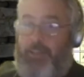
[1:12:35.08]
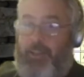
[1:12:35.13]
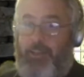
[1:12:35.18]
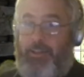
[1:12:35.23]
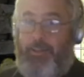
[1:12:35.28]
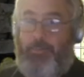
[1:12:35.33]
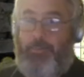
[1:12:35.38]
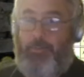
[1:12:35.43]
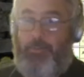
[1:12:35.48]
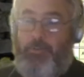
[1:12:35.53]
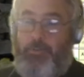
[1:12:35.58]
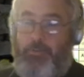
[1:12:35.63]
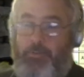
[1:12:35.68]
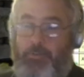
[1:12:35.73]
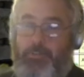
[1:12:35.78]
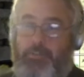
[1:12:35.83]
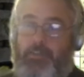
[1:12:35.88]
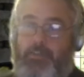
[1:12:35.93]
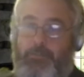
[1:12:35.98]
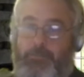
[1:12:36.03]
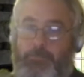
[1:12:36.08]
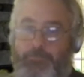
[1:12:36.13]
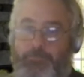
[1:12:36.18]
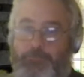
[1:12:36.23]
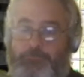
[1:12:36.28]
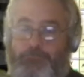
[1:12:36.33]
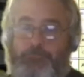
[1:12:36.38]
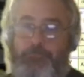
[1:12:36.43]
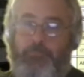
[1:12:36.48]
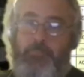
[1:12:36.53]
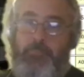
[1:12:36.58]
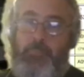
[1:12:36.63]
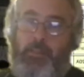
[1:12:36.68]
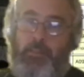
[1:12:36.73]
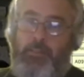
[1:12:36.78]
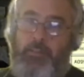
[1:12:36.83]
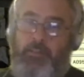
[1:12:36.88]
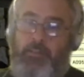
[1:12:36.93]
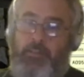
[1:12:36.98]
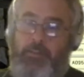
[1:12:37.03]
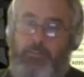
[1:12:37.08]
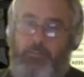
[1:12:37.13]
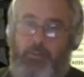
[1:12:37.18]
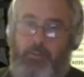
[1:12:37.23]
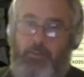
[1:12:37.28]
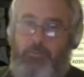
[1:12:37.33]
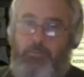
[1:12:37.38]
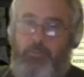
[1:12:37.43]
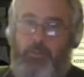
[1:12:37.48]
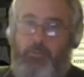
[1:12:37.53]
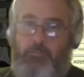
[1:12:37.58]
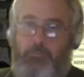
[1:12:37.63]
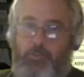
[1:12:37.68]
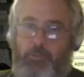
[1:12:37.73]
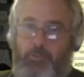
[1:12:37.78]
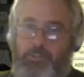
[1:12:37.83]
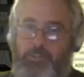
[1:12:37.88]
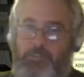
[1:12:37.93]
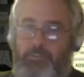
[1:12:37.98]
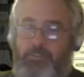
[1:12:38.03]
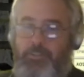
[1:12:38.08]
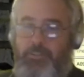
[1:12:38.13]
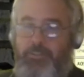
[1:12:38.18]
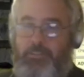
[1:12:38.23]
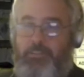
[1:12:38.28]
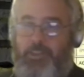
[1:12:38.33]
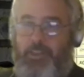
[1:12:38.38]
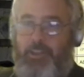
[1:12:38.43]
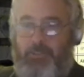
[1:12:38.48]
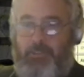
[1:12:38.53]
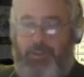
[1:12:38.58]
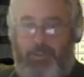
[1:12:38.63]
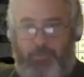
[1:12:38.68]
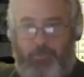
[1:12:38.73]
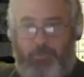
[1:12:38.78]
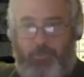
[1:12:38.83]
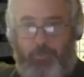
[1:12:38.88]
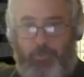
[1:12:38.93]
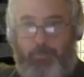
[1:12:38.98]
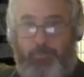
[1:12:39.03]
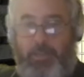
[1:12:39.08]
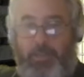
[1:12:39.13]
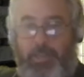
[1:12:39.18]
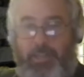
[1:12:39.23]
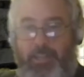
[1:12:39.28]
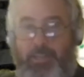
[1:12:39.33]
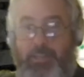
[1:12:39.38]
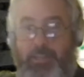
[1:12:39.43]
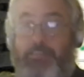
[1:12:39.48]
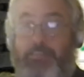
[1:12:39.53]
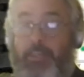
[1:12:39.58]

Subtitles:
Airport. So I've known Roger and Nerily for many years.